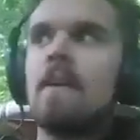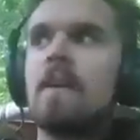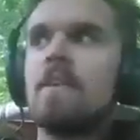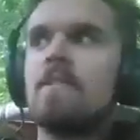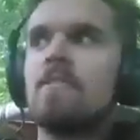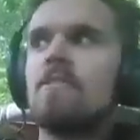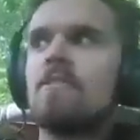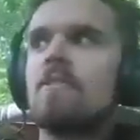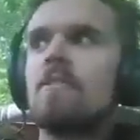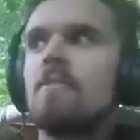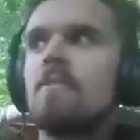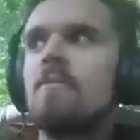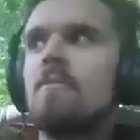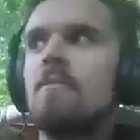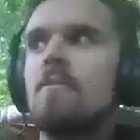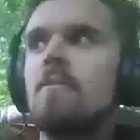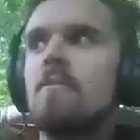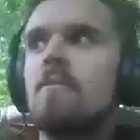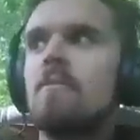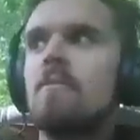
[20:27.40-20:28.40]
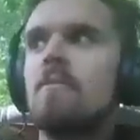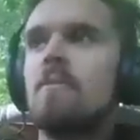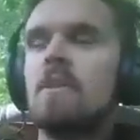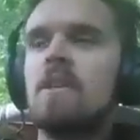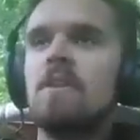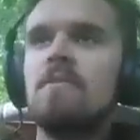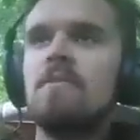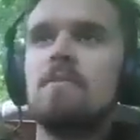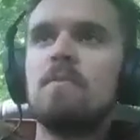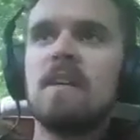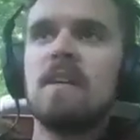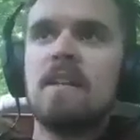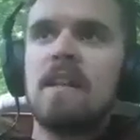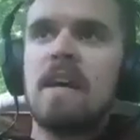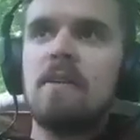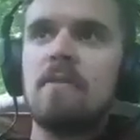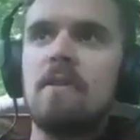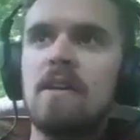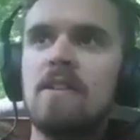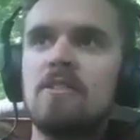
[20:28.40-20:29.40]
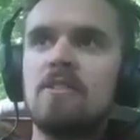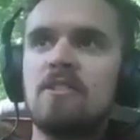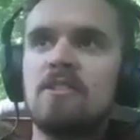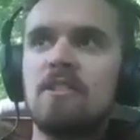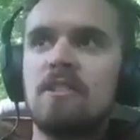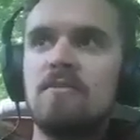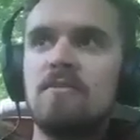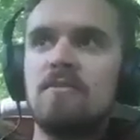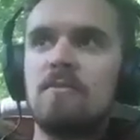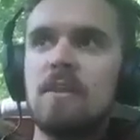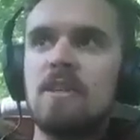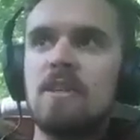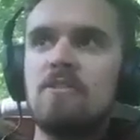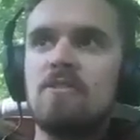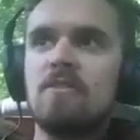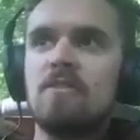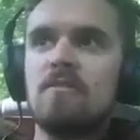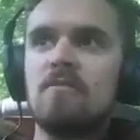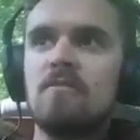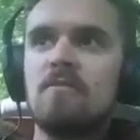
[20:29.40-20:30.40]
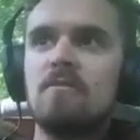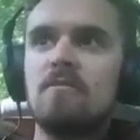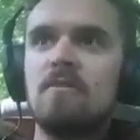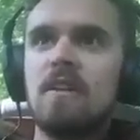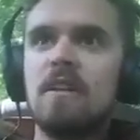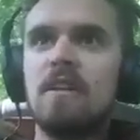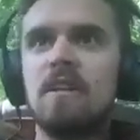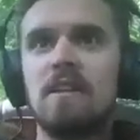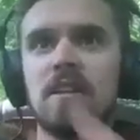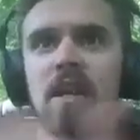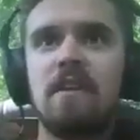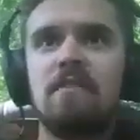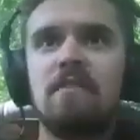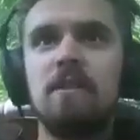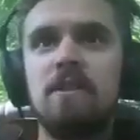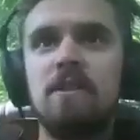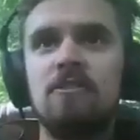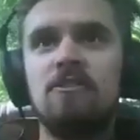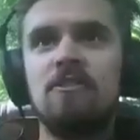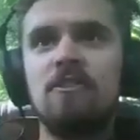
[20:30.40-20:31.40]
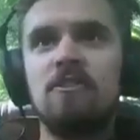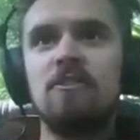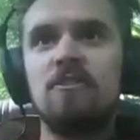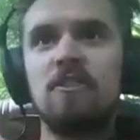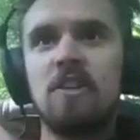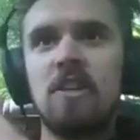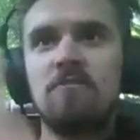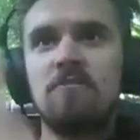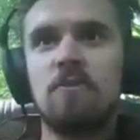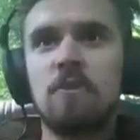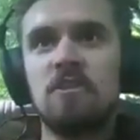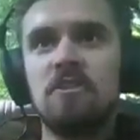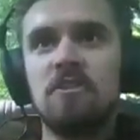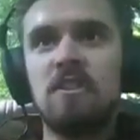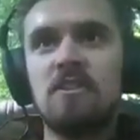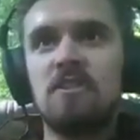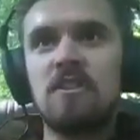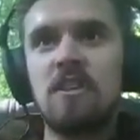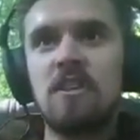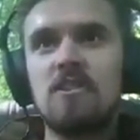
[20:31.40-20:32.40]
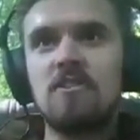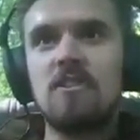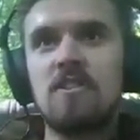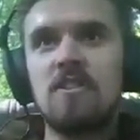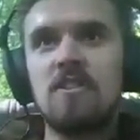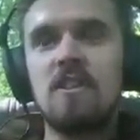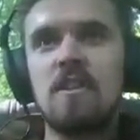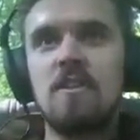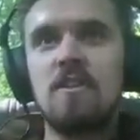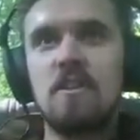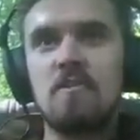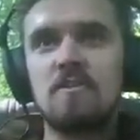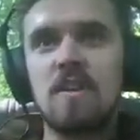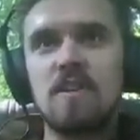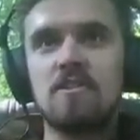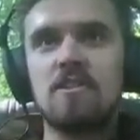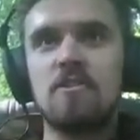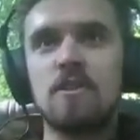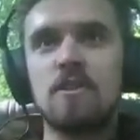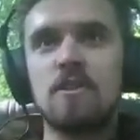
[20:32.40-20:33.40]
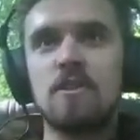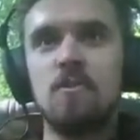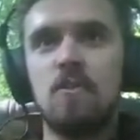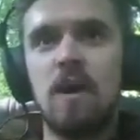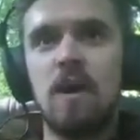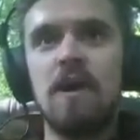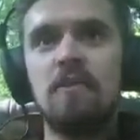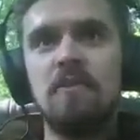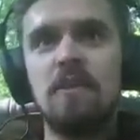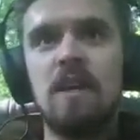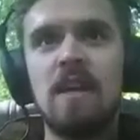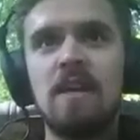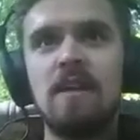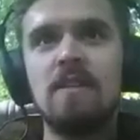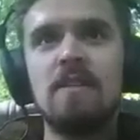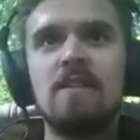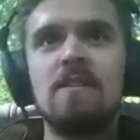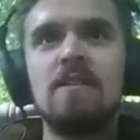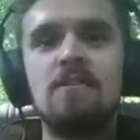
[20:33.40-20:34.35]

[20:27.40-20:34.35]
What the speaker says: And so when you view money that way, it's just information, and that the government is just enforcing that scarcity, then you have to ask the question, why are they